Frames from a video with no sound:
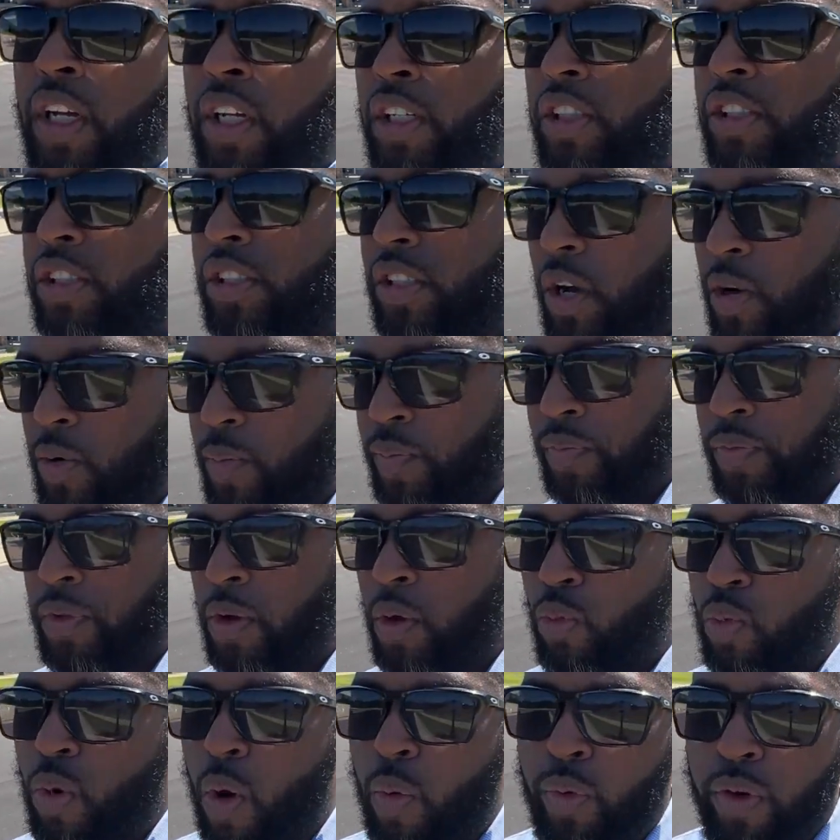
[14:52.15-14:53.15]
So
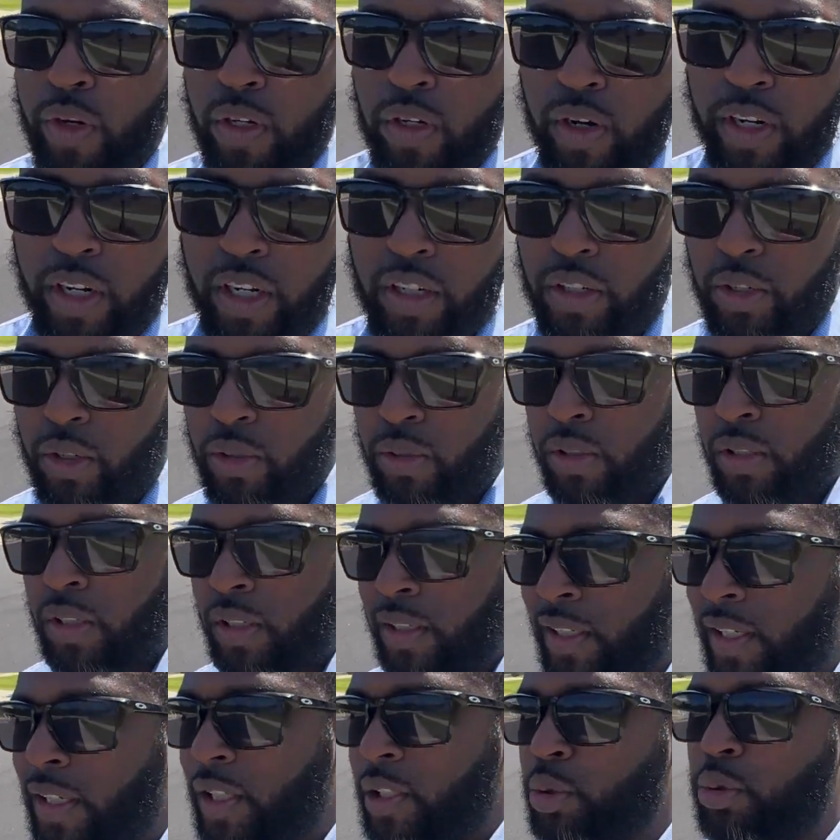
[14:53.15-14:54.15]
what we're going to do
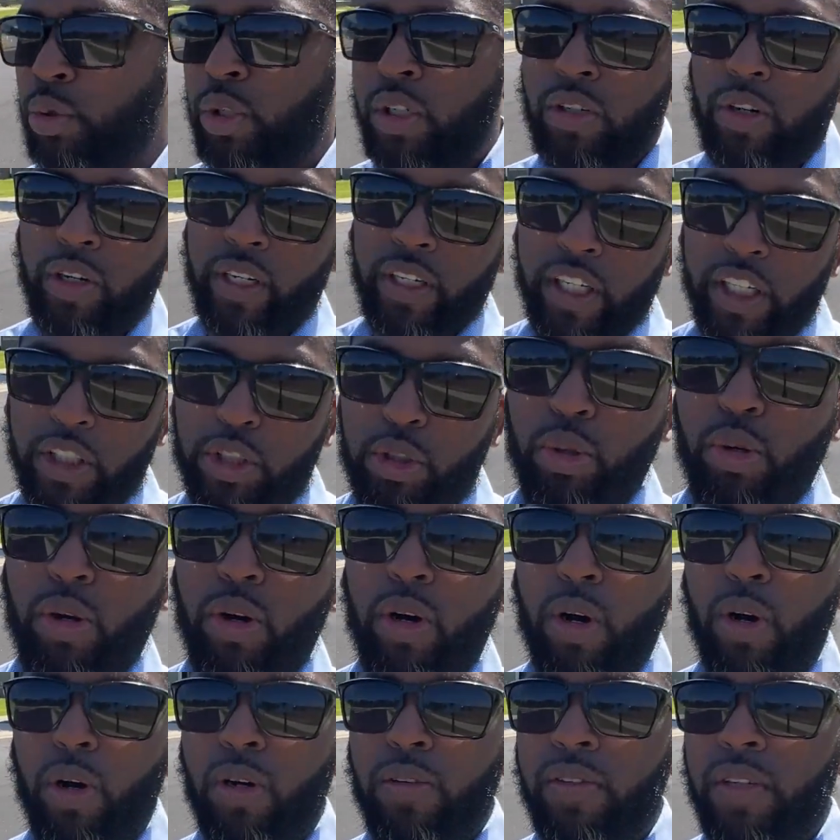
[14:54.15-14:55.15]
is we're going to get you on
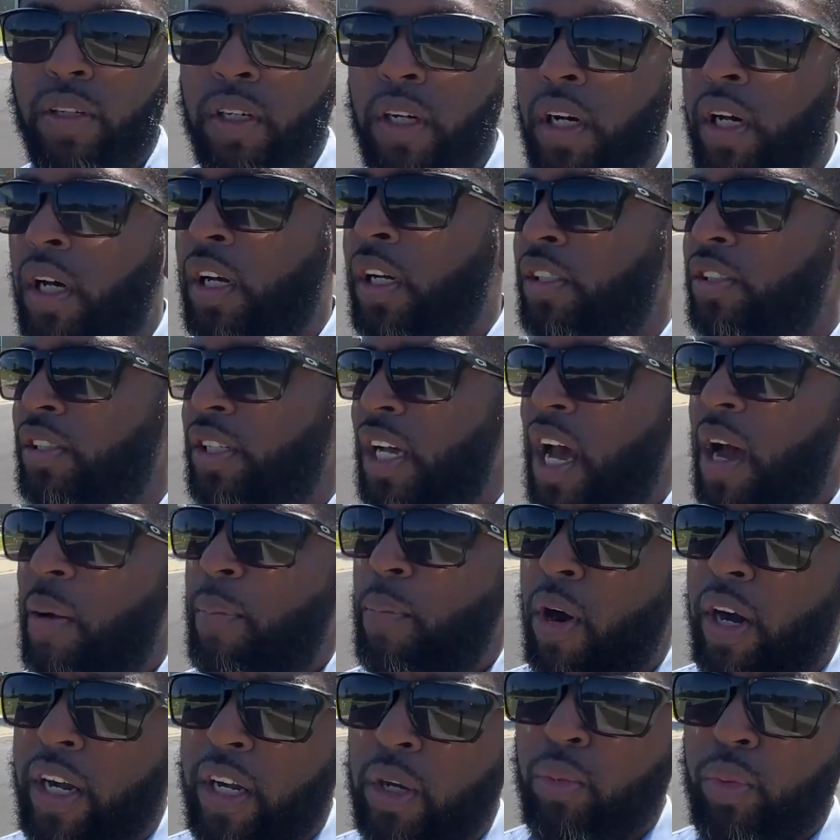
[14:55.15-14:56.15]
over to our
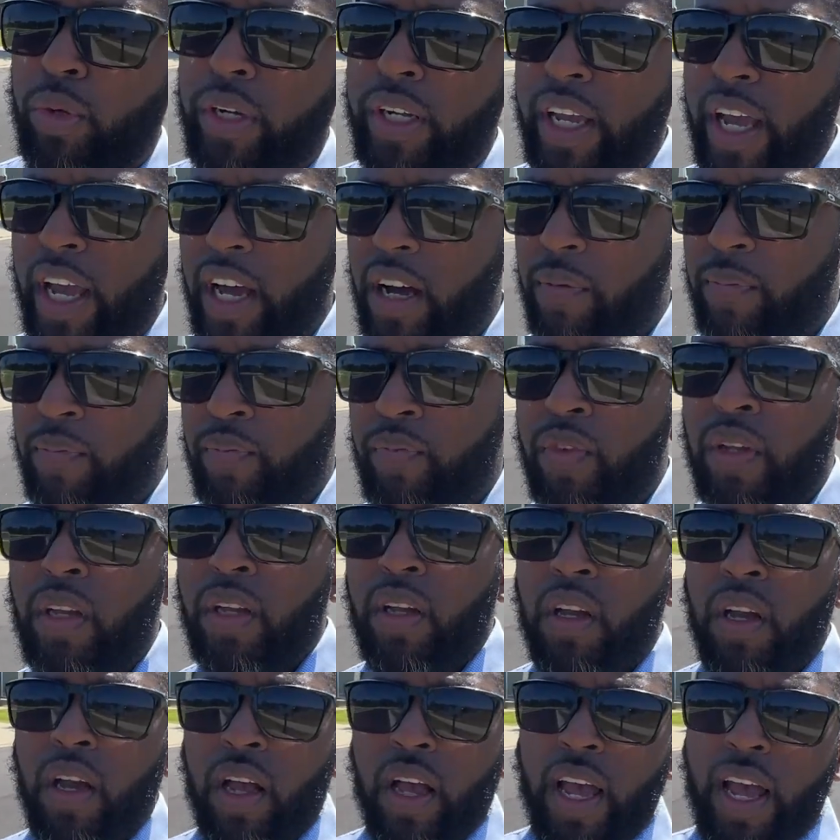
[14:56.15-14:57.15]
market recap,
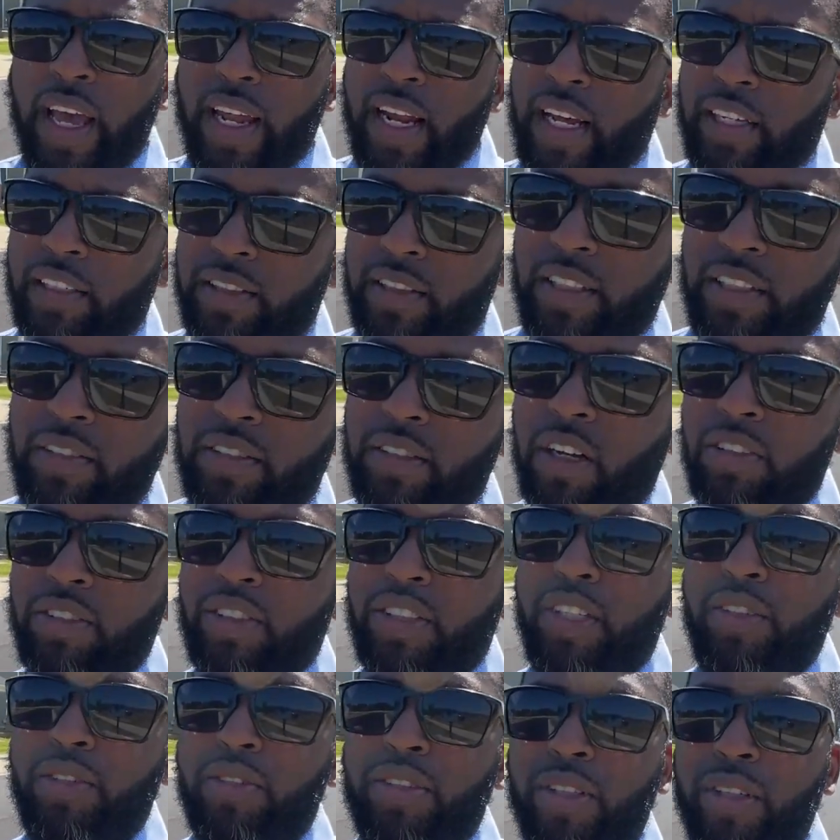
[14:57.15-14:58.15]
and I'll talk
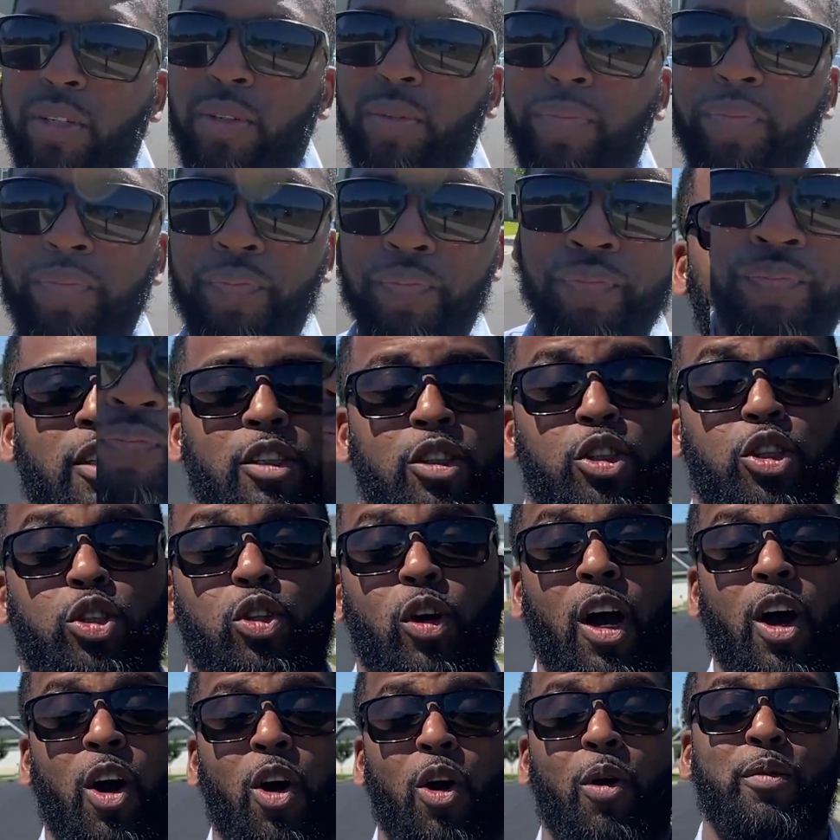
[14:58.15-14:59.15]
to you soon. So
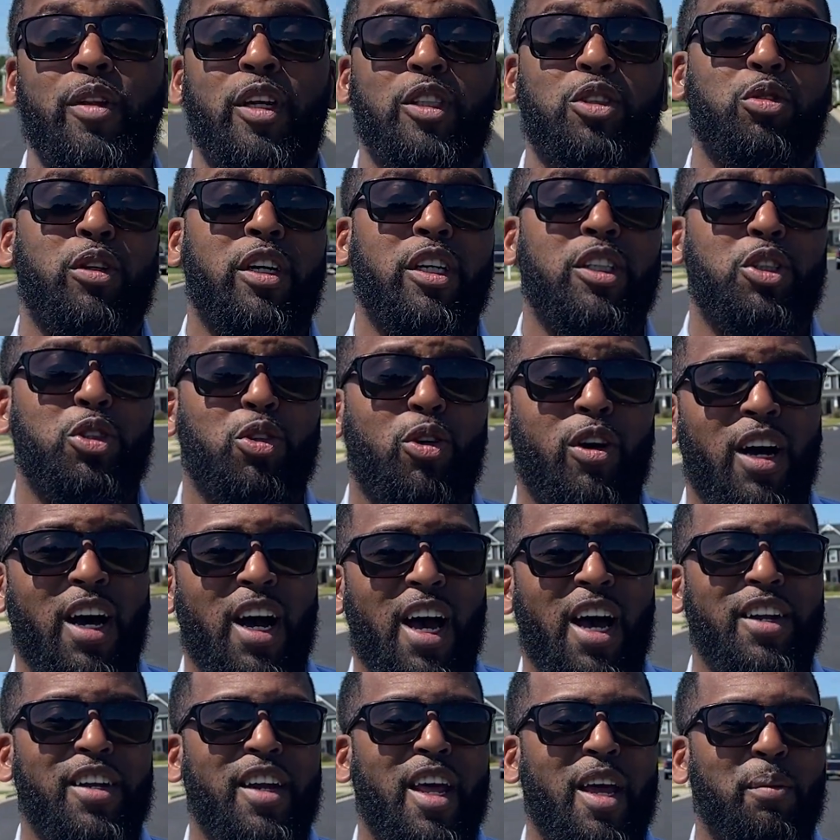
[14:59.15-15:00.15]
I hope that you enjoy
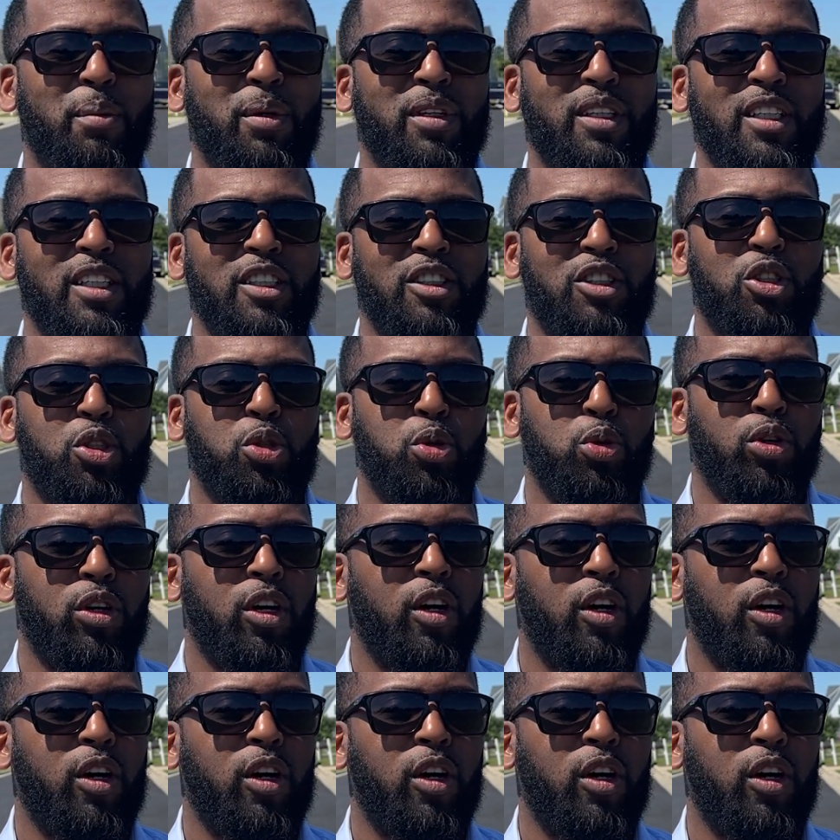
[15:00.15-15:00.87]
our neighborhood tour